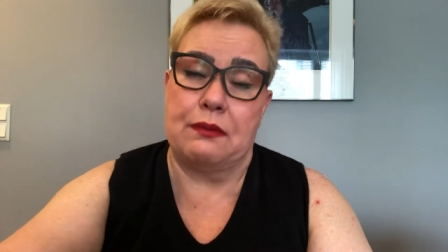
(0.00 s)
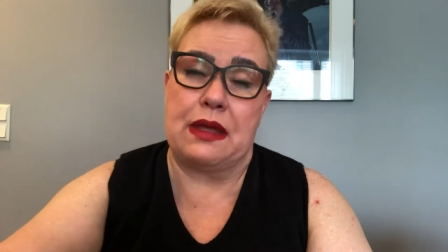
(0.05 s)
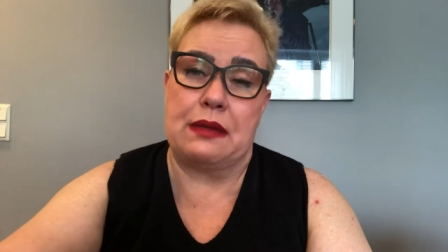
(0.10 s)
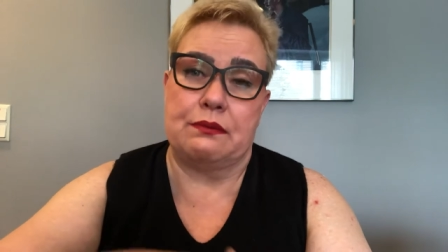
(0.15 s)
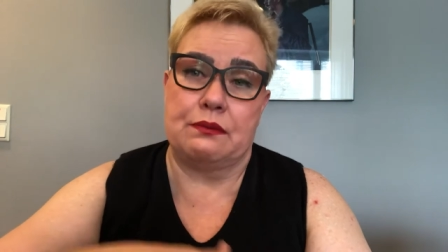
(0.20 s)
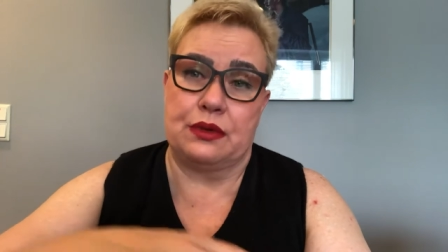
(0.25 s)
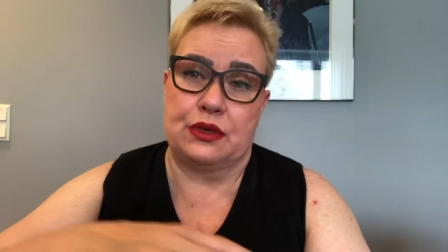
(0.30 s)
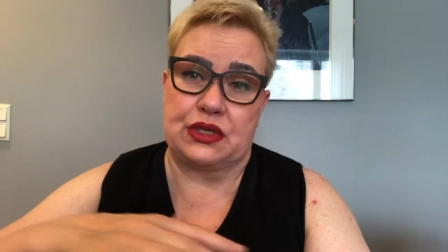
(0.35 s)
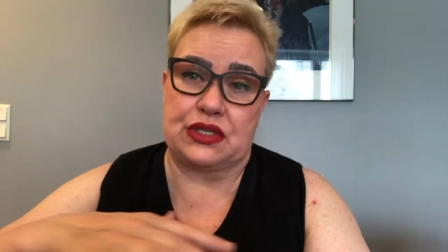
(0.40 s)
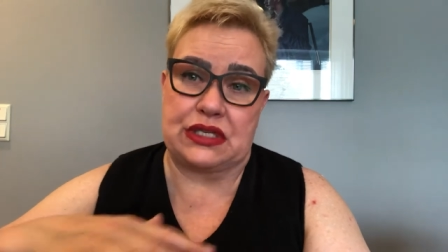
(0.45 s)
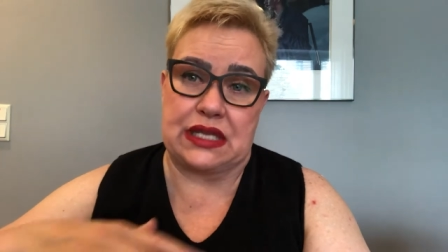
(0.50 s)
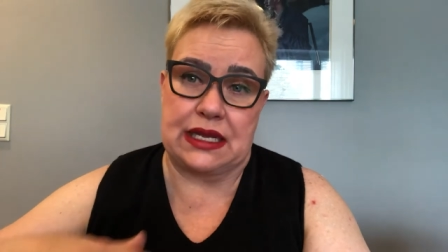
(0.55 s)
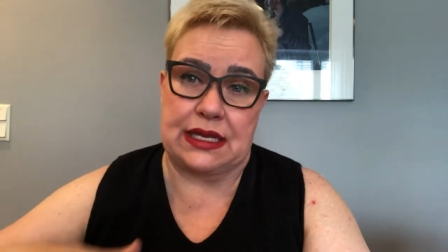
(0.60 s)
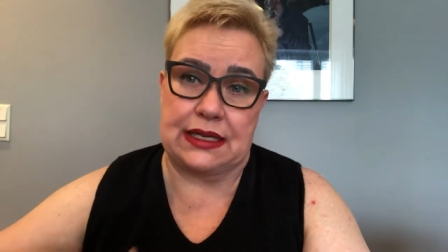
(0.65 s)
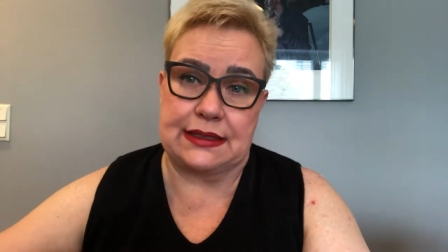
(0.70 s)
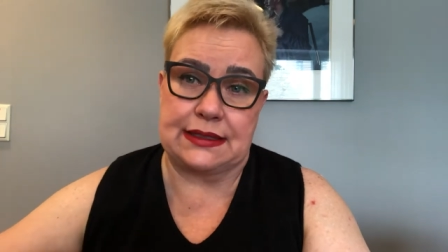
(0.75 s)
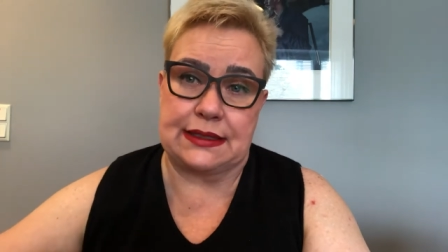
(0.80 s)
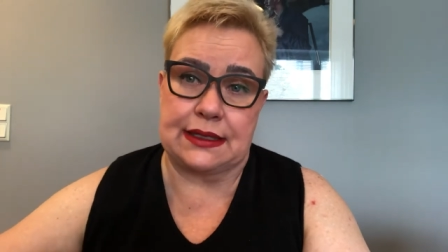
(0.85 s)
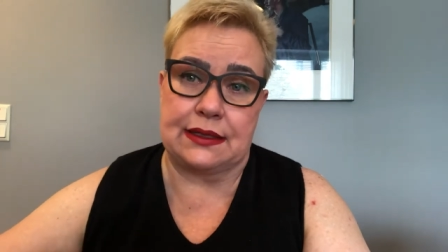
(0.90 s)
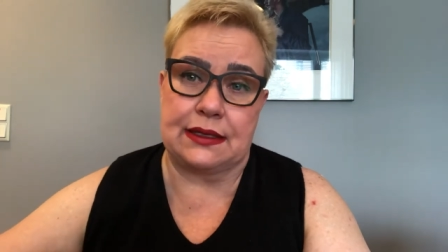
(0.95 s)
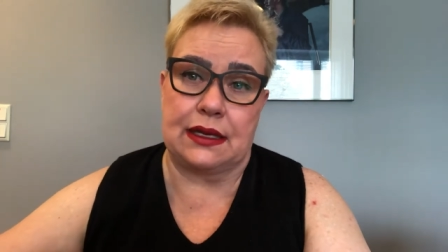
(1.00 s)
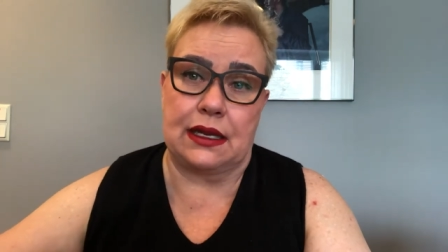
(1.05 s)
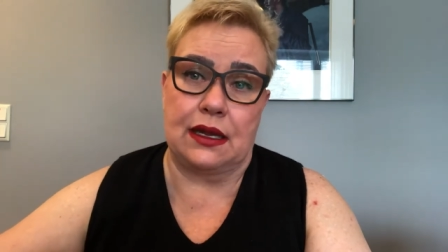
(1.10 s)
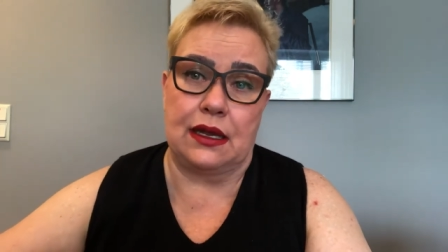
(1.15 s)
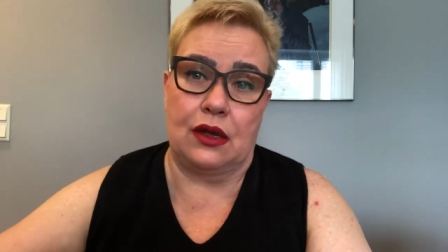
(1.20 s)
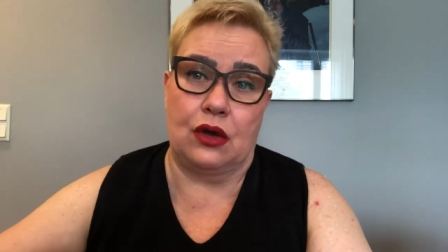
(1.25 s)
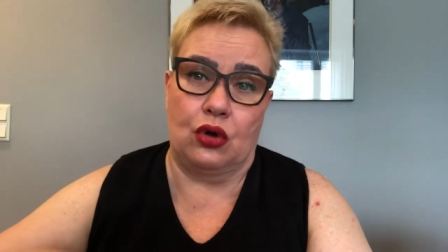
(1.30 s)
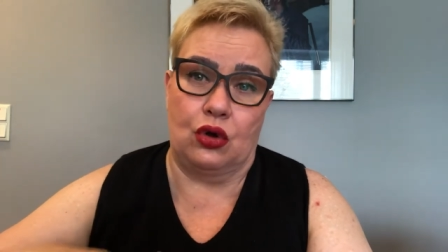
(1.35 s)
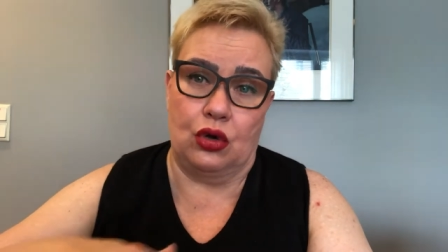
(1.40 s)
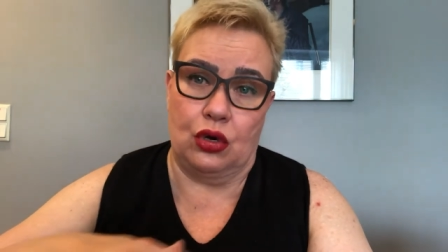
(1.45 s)
member states
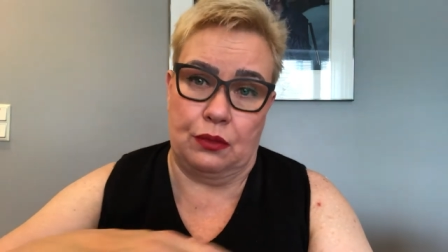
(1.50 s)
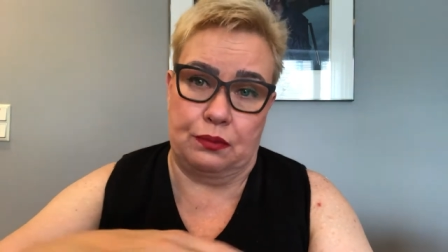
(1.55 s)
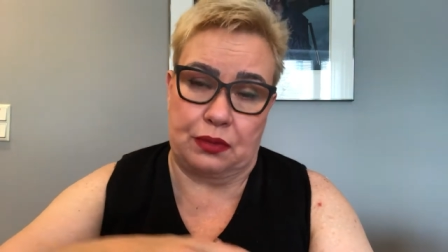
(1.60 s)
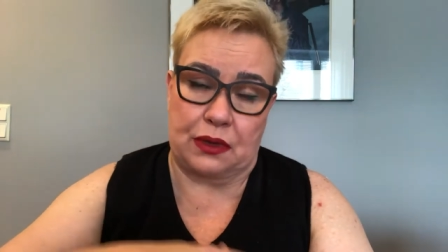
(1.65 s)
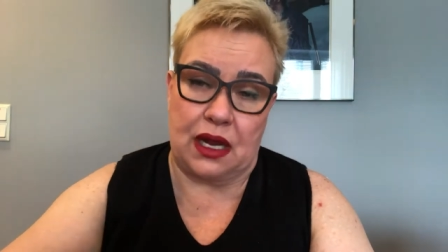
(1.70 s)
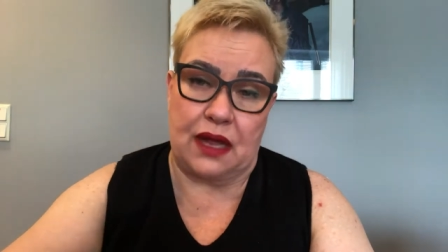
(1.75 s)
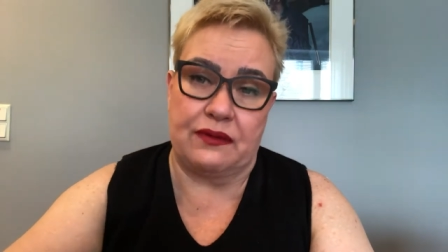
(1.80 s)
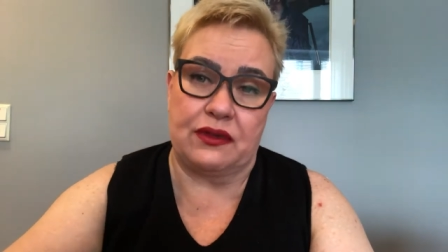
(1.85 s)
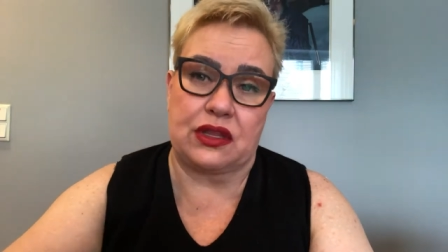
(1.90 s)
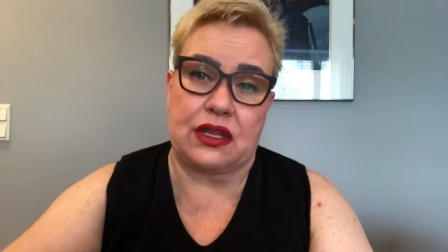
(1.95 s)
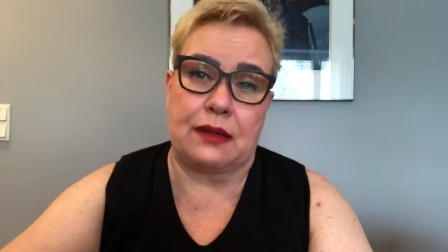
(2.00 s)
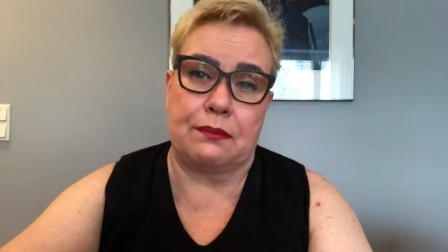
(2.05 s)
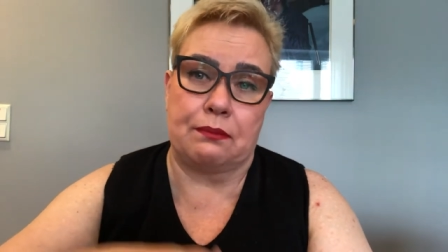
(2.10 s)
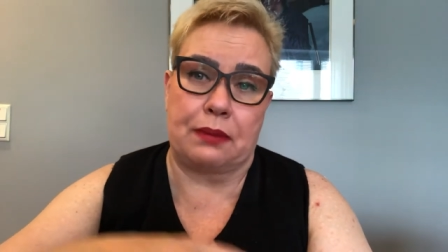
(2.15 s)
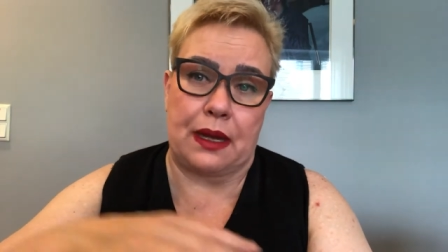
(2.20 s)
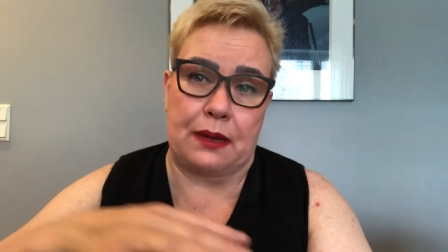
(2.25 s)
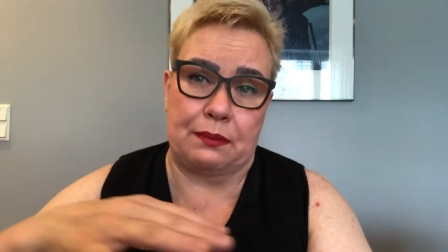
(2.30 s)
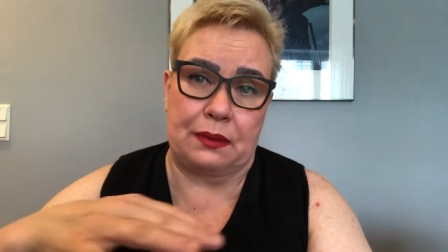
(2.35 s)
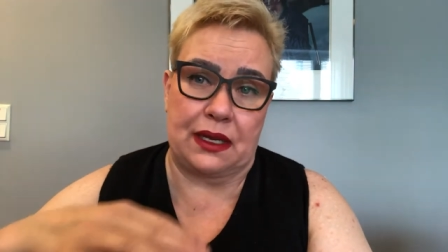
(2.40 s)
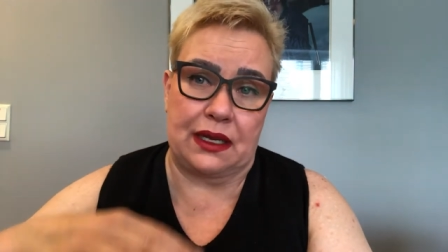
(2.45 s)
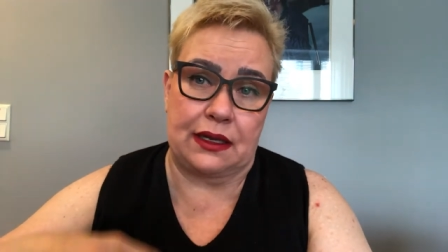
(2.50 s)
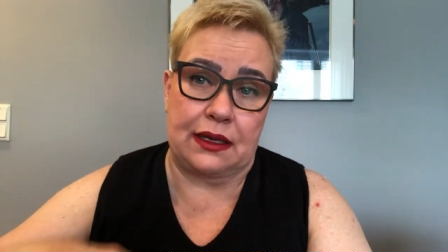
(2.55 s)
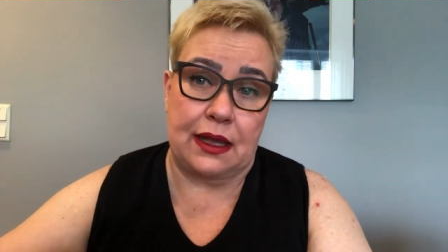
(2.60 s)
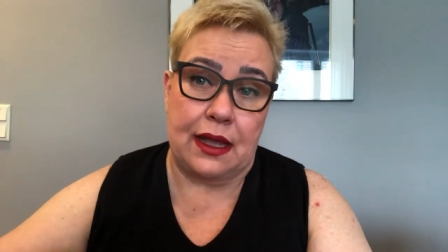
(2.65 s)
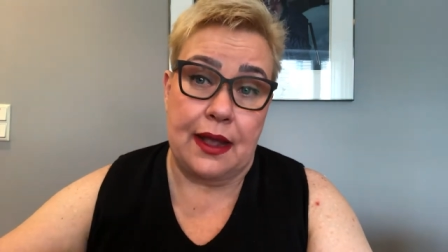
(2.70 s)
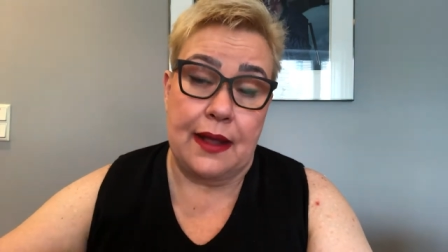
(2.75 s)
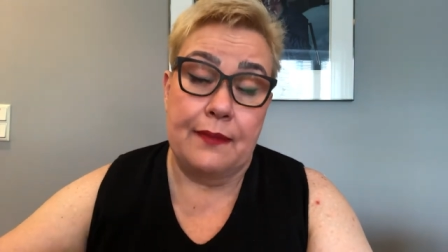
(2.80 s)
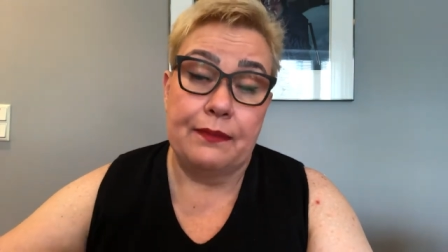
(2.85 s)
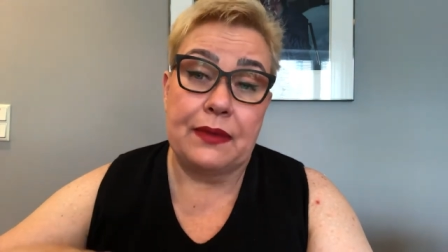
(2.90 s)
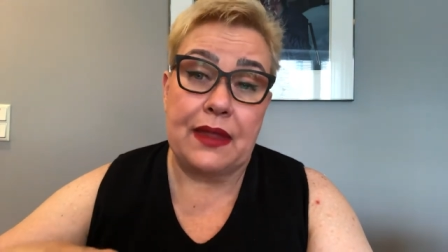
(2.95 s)
and all private and public
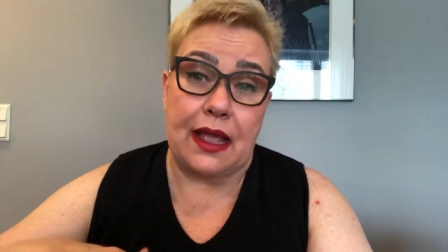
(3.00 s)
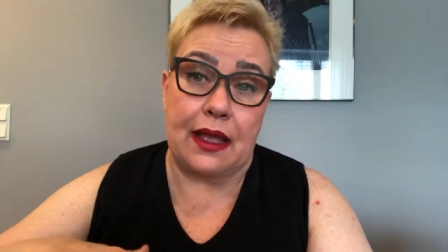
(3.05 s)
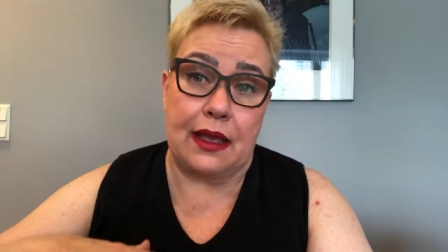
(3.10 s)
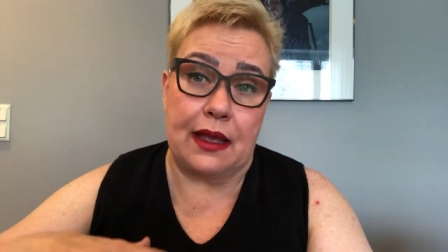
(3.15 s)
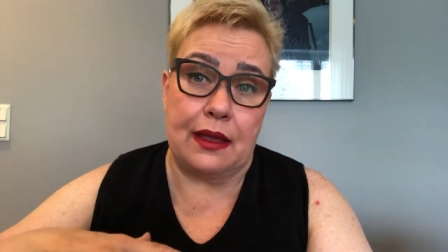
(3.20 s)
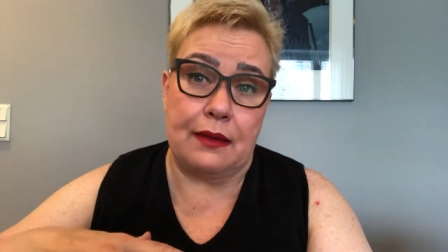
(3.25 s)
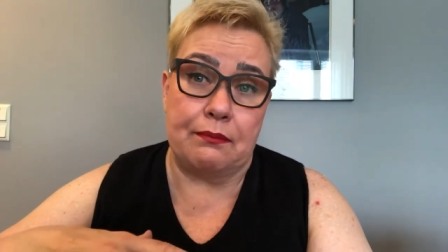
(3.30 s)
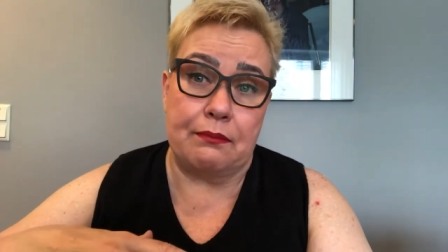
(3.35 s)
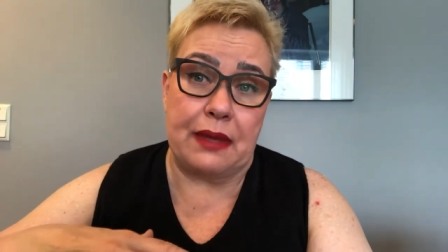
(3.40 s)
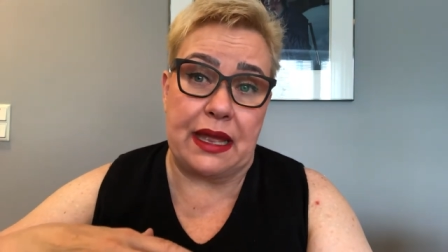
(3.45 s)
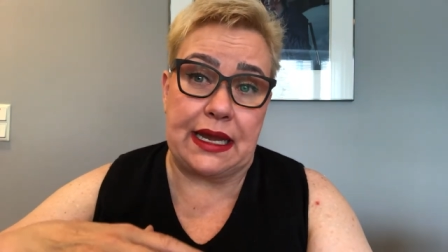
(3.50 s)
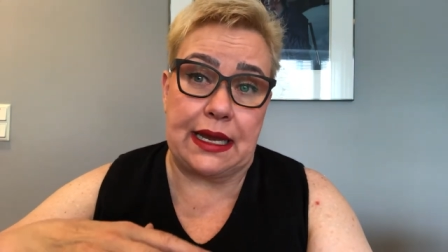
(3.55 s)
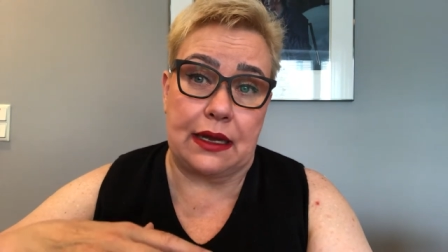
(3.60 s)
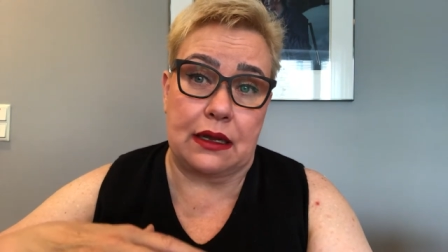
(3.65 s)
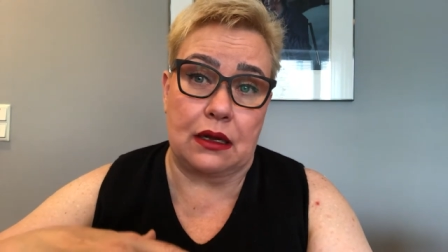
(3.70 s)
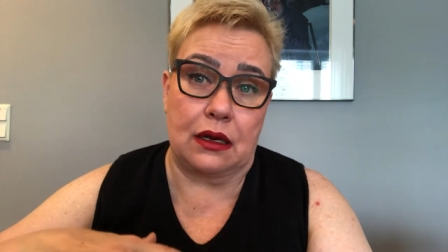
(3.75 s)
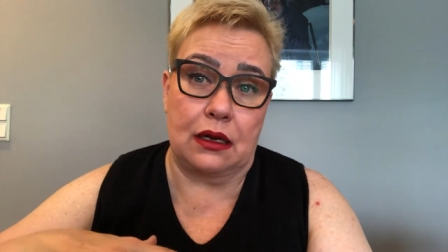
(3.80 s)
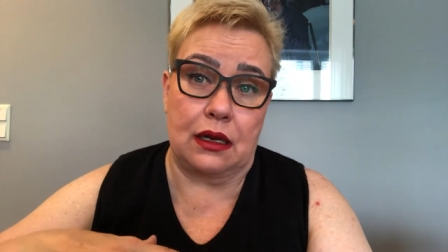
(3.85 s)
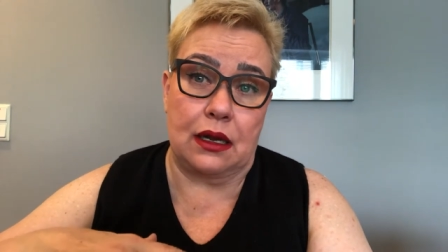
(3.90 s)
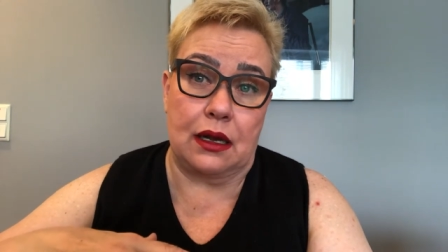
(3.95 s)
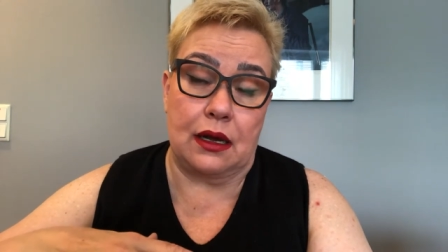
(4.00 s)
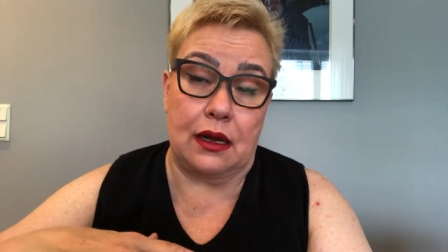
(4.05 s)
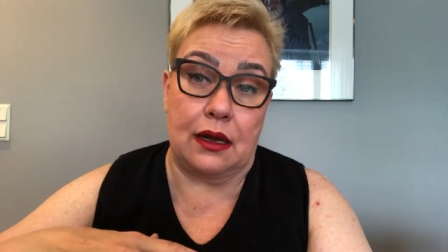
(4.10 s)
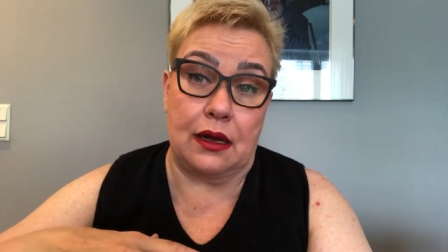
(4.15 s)
medical